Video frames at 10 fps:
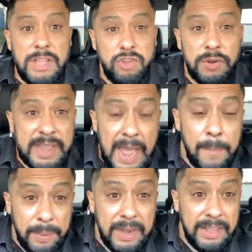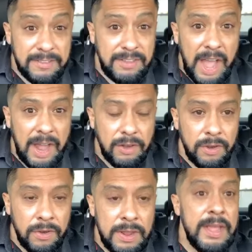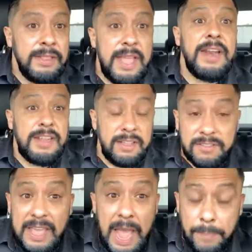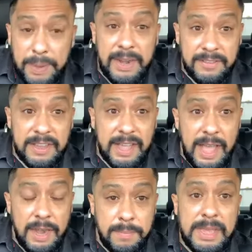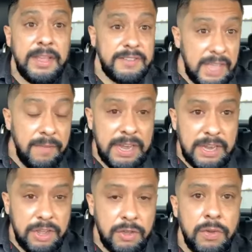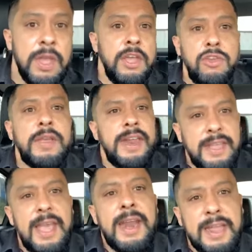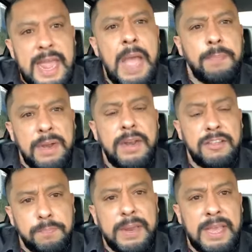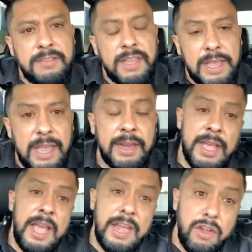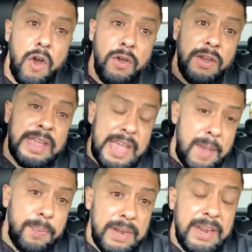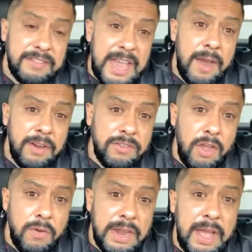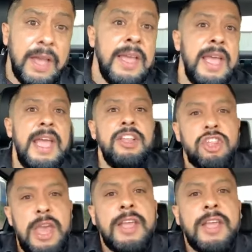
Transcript: With your capitalist dollar that this capitalist economy is giving you, you can get a capitalist plane ticket and go to capitalist Arizona and